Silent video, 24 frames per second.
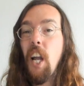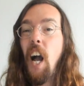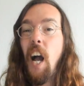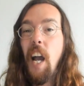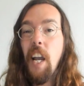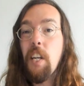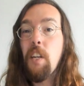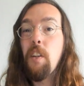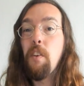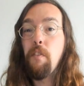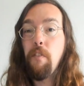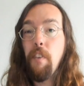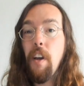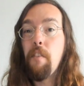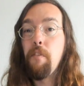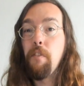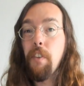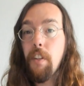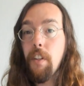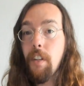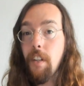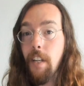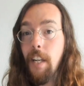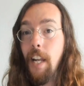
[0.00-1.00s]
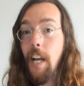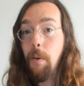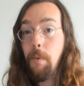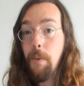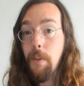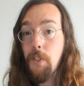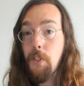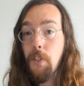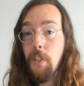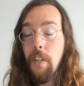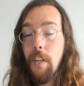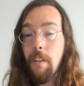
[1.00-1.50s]
kind of evident
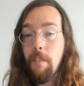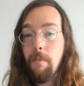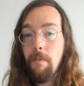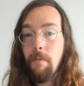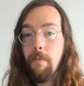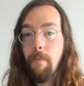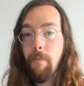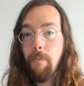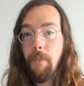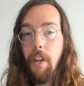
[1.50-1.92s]
now, isn't it?